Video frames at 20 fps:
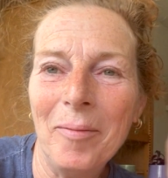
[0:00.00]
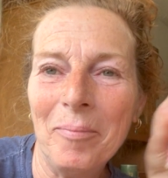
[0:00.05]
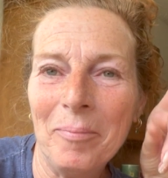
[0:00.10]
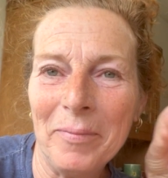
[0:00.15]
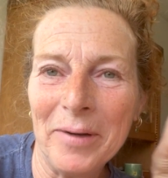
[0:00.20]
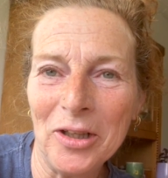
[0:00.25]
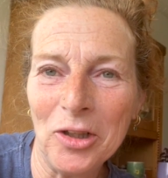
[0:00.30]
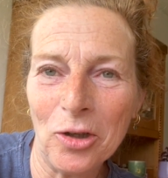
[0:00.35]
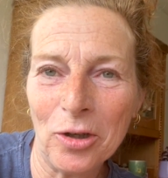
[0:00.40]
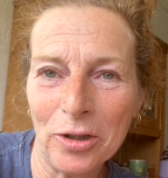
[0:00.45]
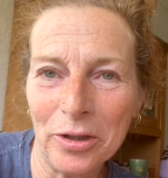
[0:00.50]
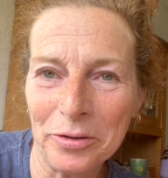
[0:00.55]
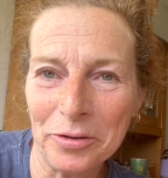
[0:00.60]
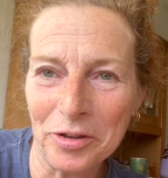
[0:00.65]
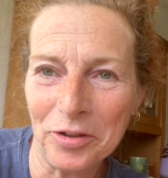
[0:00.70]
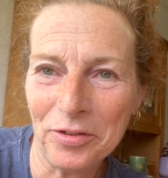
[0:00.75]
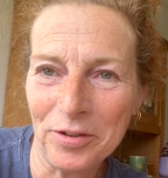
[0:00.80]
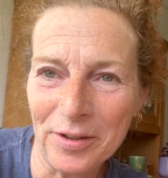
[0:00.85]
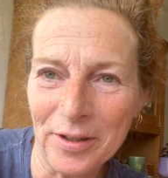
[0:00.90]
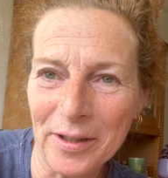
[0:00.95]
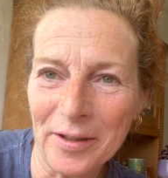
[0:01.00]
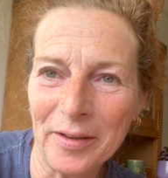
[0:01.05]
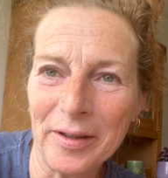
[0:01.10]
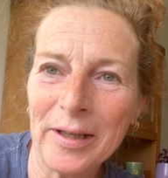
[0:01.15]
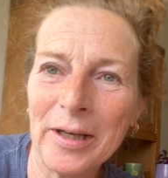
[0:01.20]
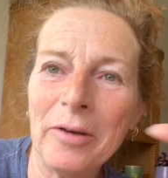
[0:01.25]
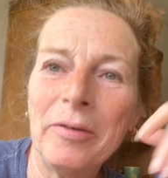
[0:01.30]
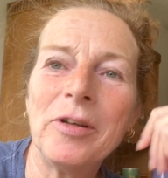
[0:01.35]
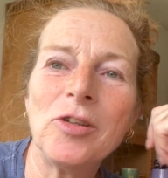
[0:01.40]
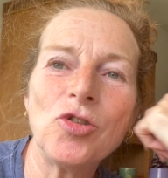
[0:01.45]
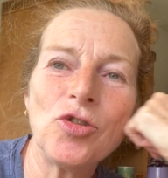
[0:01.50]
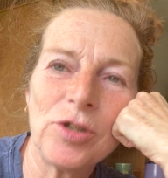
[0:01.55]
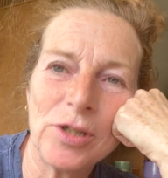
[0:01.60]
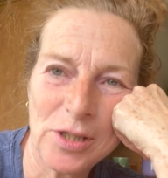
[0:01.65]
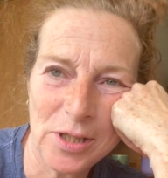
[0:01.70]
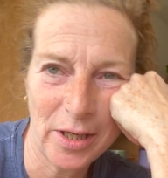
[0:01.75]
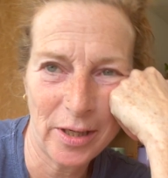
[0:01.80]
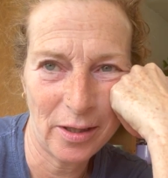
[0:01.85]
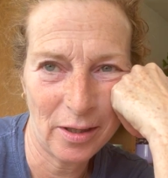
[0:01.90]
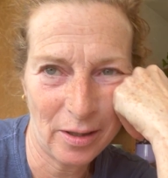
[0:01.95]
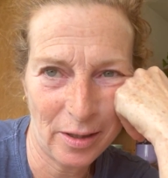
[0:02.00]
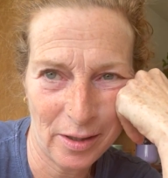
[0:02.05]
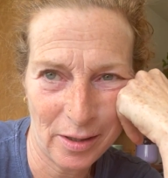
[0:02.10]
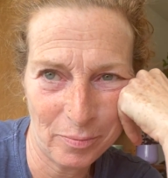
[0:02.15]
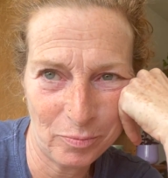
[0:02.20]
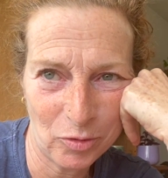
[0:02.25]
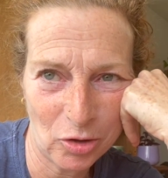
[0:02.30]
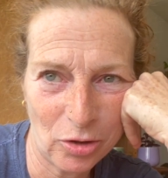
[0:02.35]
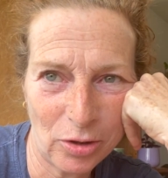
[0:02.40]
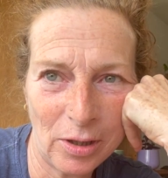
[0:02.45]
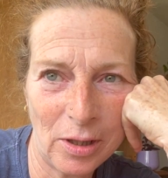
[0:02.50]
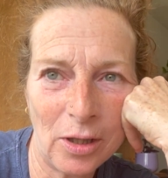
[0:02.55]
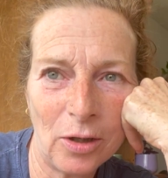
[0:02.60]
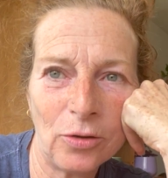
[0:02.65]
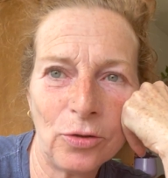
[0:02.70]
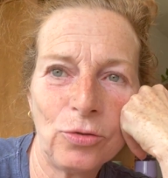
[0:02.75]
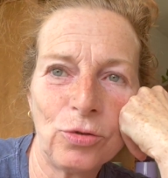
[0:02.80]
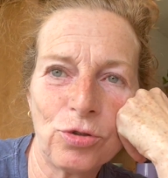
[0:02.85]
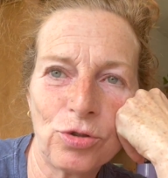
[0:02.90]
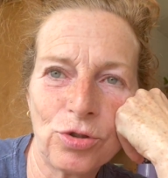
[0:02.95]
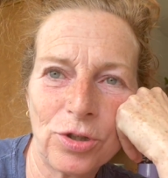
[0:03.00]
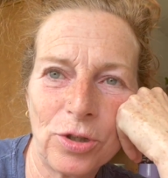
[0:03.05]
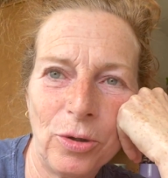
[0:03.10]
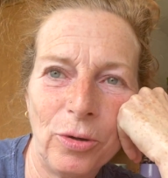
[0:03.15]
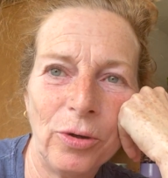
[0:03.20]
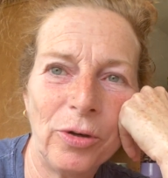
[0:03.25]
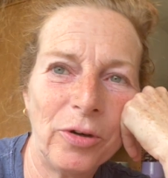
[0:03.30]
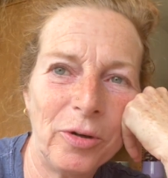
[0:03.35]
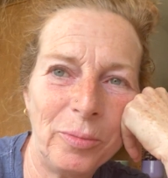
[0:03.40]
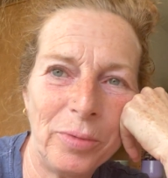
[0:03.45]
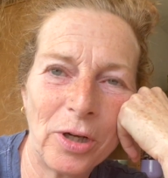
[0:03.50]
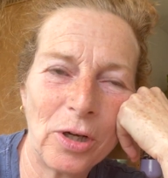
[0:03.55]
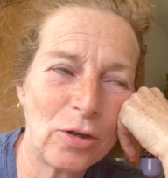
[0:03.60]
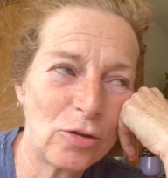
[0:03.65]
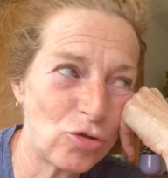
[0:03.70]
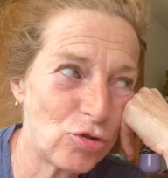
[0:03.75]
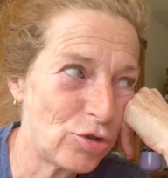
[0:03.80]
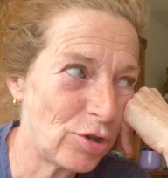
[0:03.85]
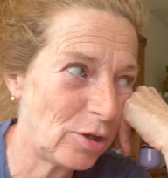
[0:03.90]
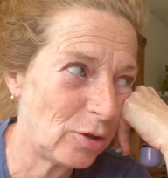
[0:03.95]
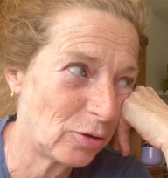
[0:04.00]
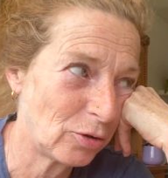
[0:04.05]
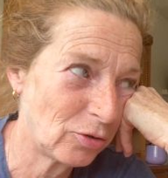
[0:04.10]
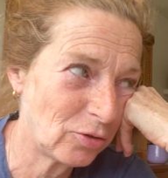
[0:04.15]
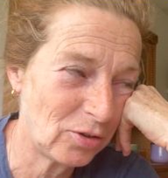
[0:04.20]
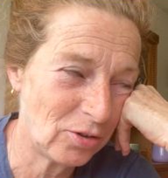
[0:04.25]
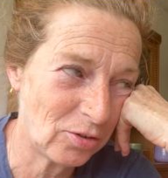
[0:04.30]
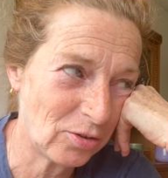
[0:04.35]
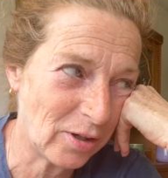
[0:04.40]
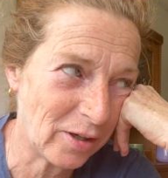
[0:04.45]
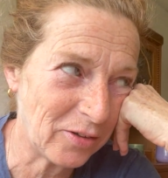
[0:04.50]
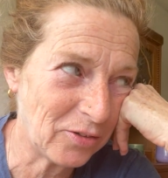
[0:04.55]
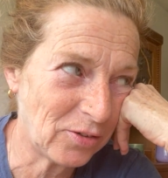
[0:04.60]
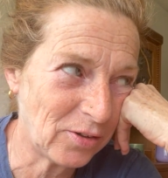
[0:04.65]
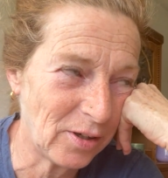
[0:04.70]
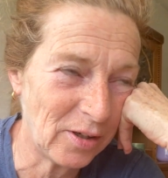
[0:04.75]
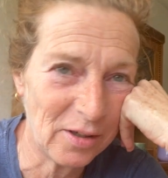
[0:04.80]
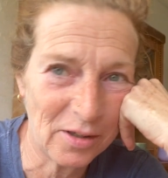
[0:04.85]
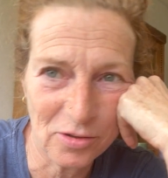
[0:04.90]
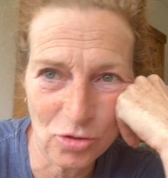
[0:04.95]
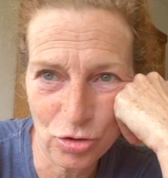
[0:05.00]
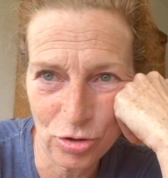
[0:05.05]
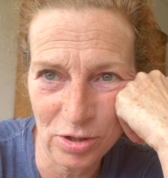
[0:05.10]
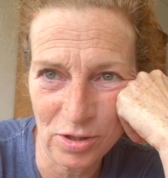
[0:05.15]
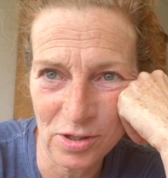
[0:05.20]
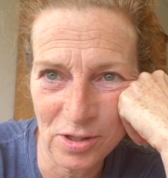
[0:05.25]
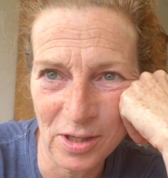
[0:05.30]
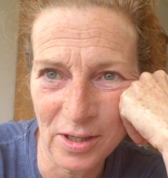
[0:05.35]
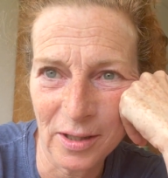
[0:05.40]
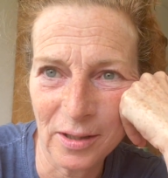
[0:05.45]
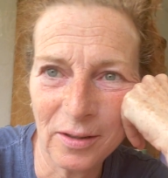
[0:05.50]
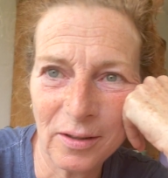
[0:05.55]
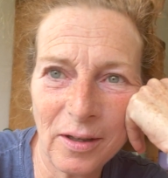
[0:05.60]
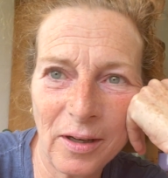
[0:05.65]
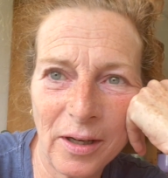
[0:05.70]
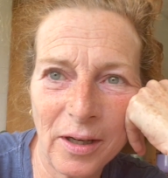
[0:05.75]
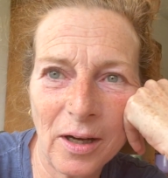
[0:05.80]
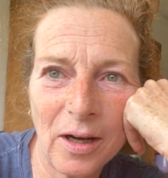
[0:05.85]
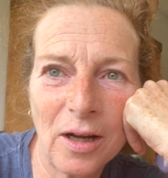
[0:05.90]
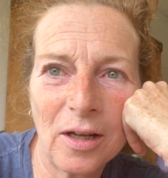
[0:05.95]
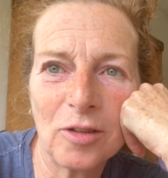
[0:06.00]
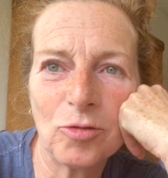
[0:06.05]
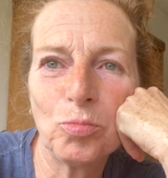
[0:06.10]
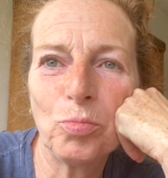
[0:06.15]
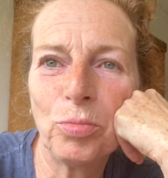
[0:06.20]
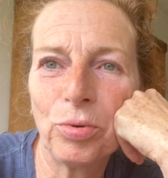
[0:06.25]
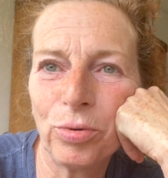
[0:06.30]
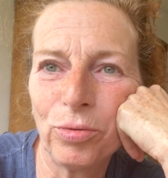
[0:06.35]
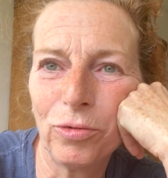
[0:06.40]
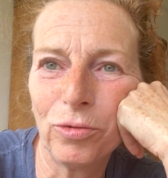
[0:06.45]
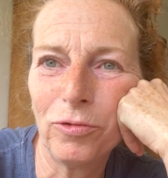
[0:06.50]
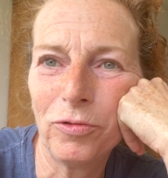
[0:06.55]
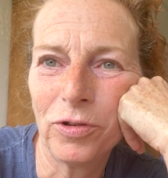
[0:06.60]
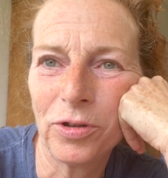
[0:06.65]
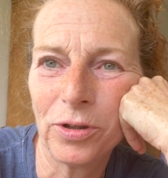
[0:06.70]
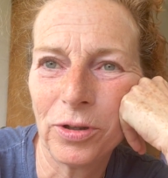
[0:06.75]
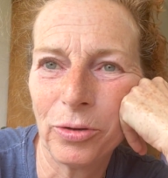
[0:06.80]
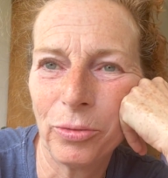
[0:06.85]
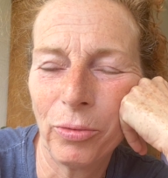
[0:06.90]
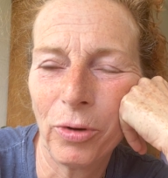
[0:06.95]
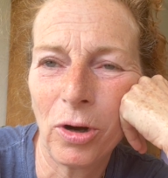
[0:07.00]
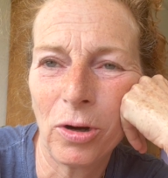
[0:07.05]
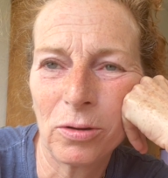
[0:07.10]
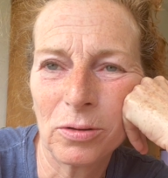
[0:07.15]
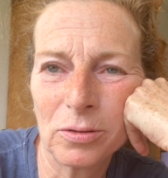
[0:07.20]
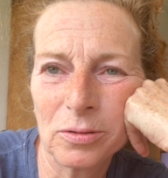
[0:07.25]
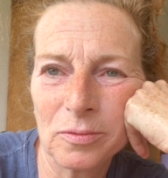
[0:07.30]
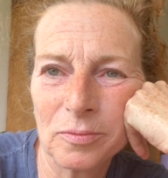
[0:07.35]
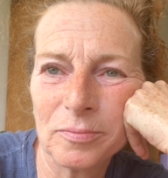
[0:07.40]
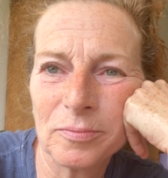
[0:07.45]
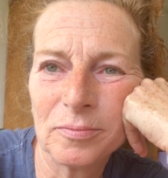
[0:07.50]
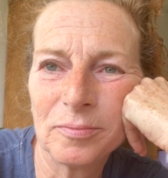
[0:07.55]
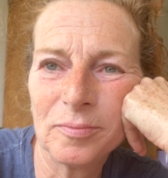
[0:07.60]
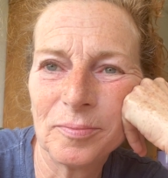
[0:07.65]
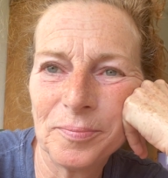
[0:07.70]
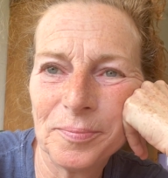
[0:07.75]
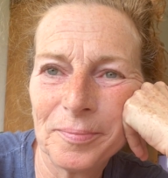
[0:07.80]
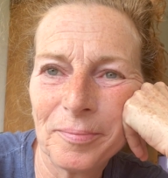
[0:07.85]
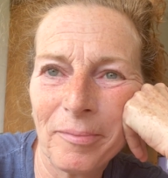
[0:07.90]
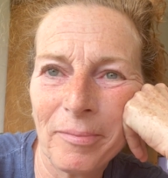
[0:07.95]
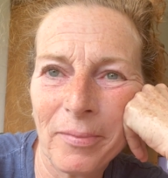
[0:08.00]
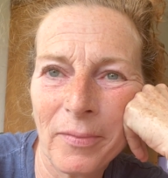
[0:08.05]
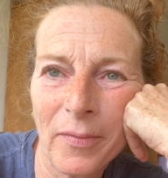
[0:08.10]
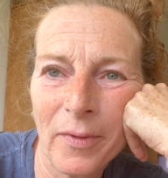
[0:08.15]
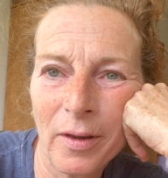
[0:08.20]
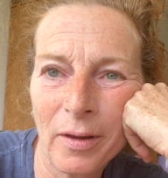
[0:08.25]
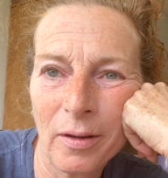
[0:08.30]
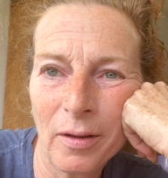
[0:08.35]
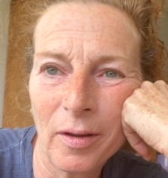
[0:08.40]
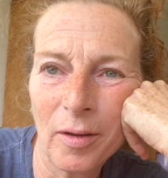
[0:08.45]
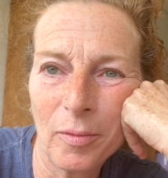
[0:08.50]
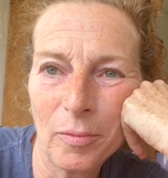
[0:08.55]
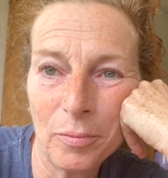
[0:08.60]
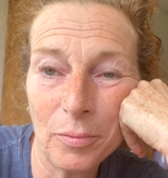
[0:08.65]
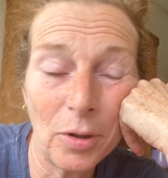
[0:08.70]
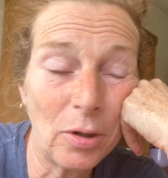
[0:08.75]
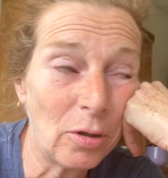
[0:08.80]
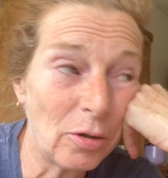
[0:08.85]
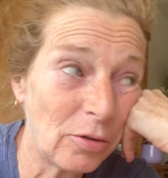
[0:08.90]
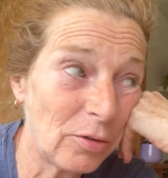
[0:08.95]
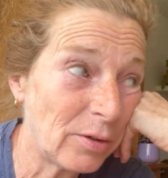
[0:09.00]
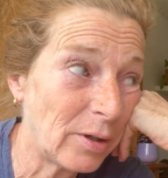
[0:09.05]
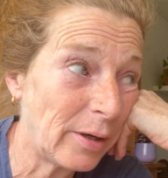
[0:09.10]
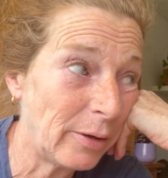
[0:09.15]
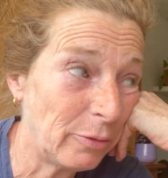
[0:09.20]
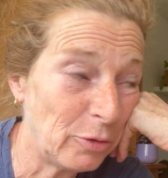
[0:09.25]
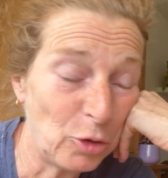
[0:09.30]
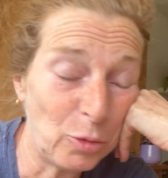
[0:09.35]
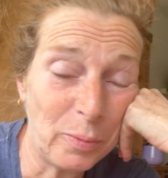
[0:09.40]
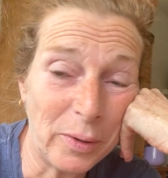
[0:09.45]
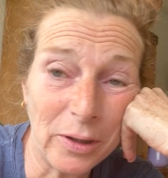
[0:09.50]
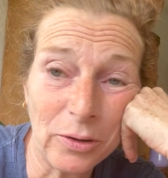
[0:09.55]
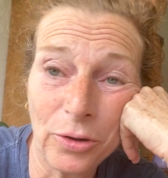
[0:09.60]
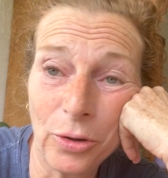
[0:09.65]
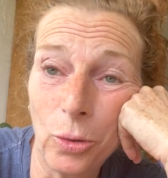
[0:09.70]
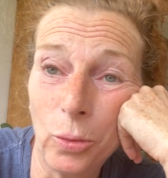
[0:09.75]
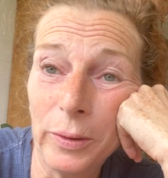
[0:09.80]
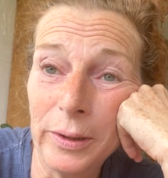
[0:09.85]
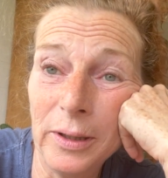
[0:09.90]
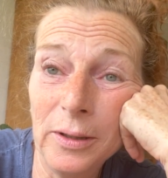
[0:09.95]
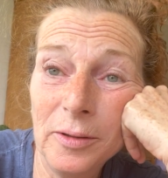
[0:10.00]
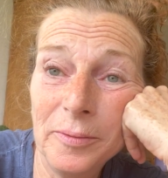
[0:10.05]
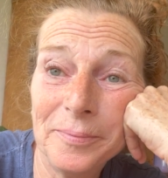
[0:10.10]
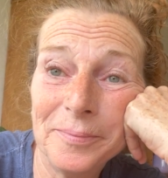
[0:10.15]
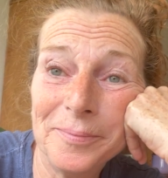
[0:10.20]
My daughter is sitting there and she said, I'm not allowed to show her because she looks disgusting, as she said. I can't prove her wrong because I respect her will.